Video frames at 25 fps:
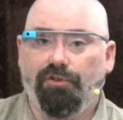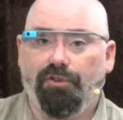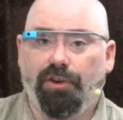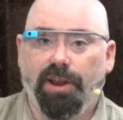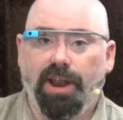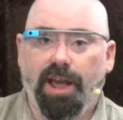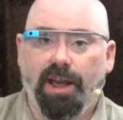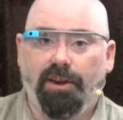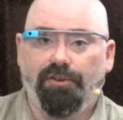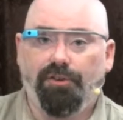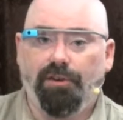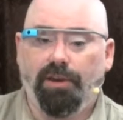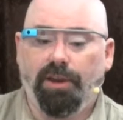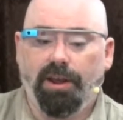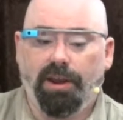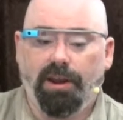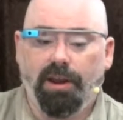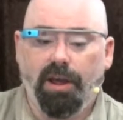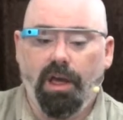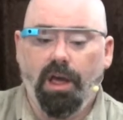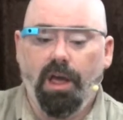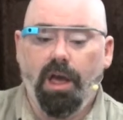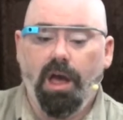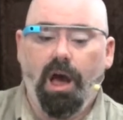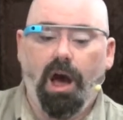you can actually get
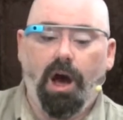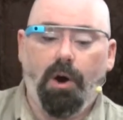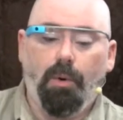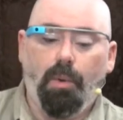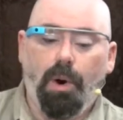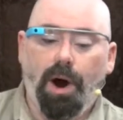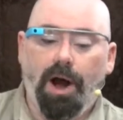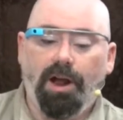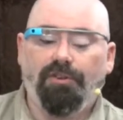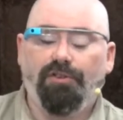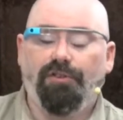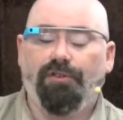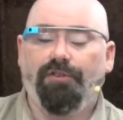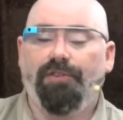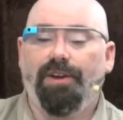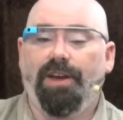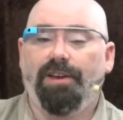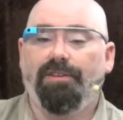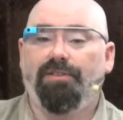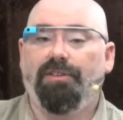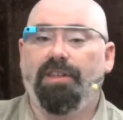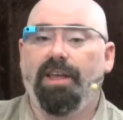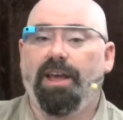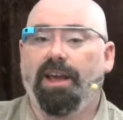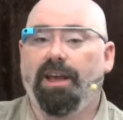a watch
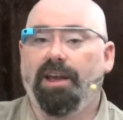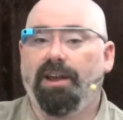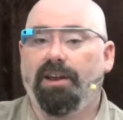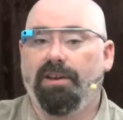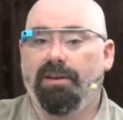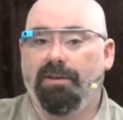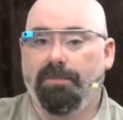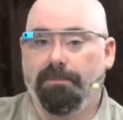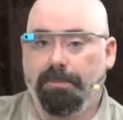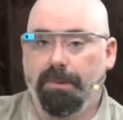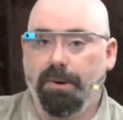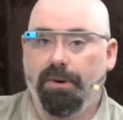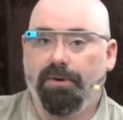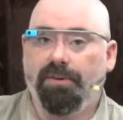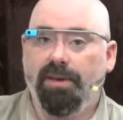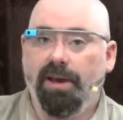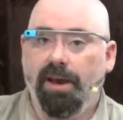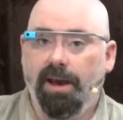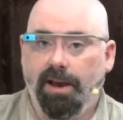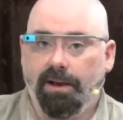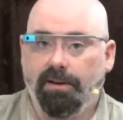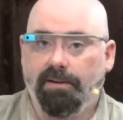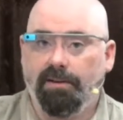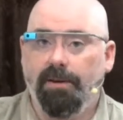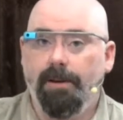face that can
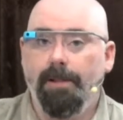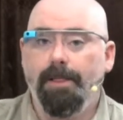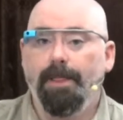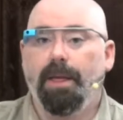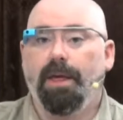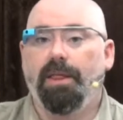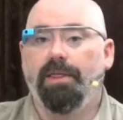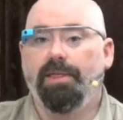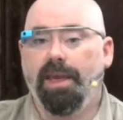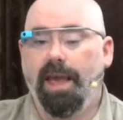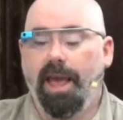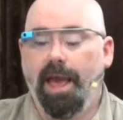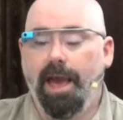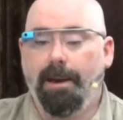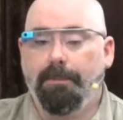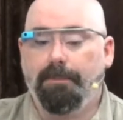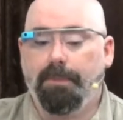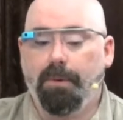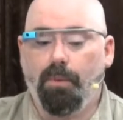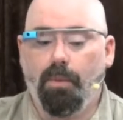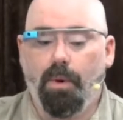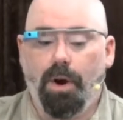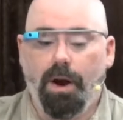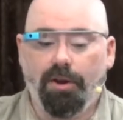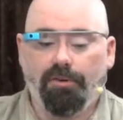protect the
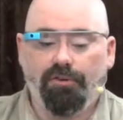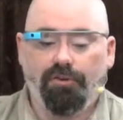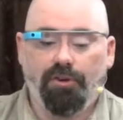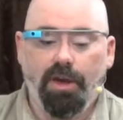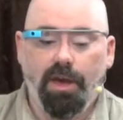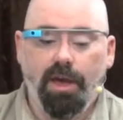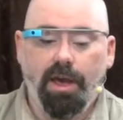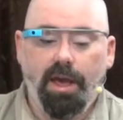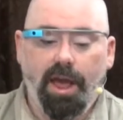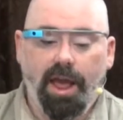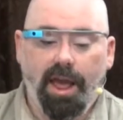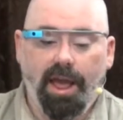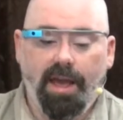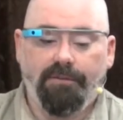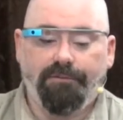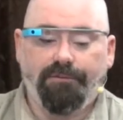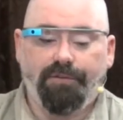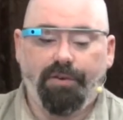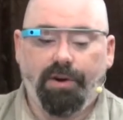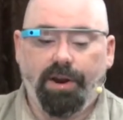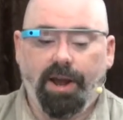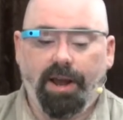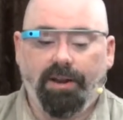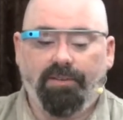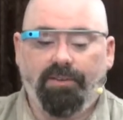Apple Watch. And
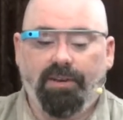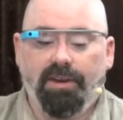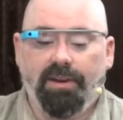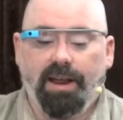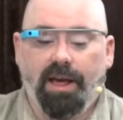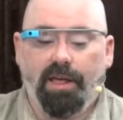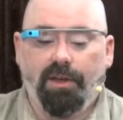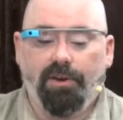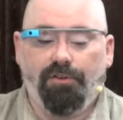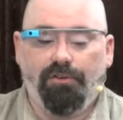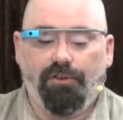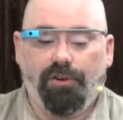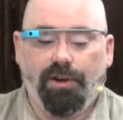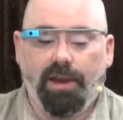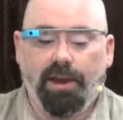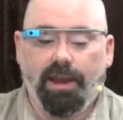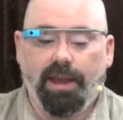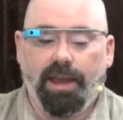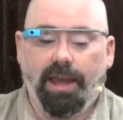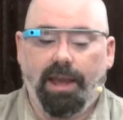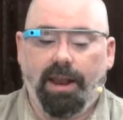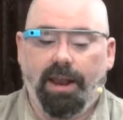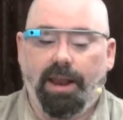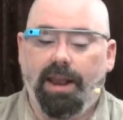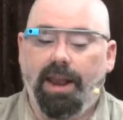for $19, you can
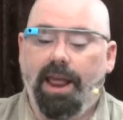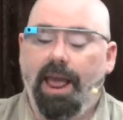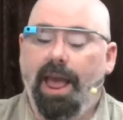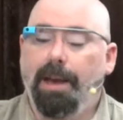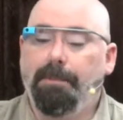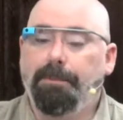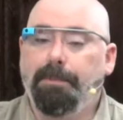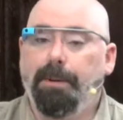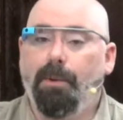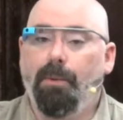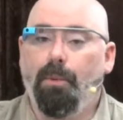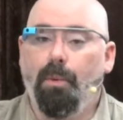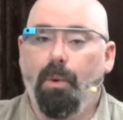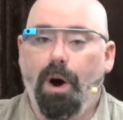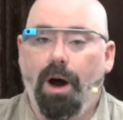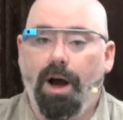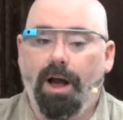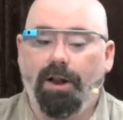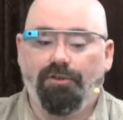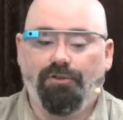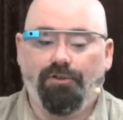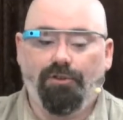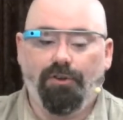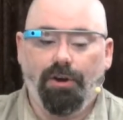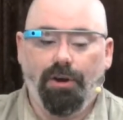get an Apple
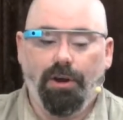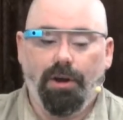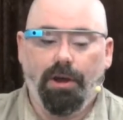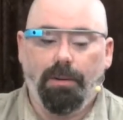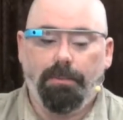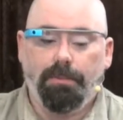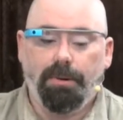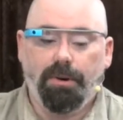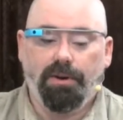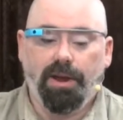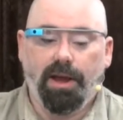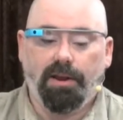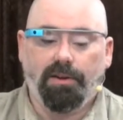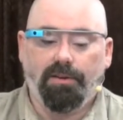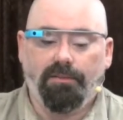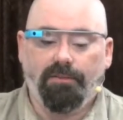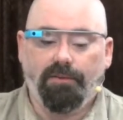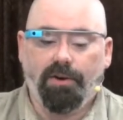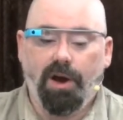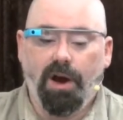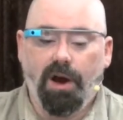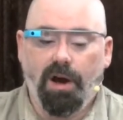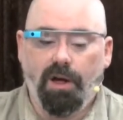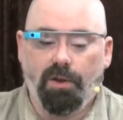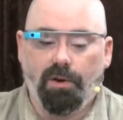Watch protective
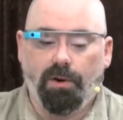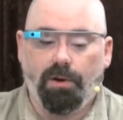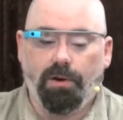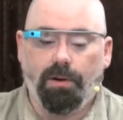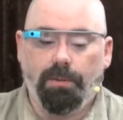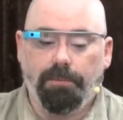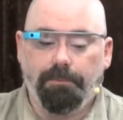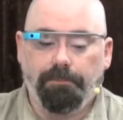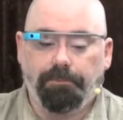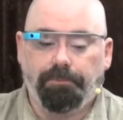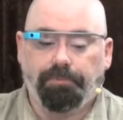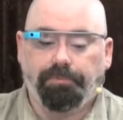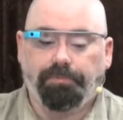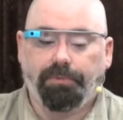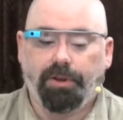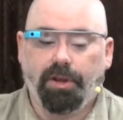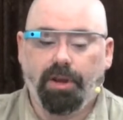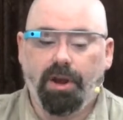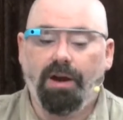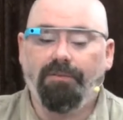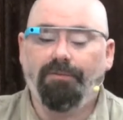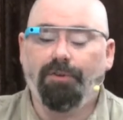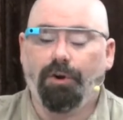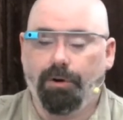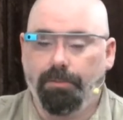cover.
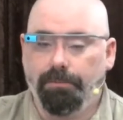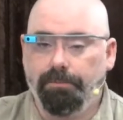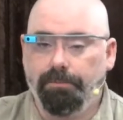And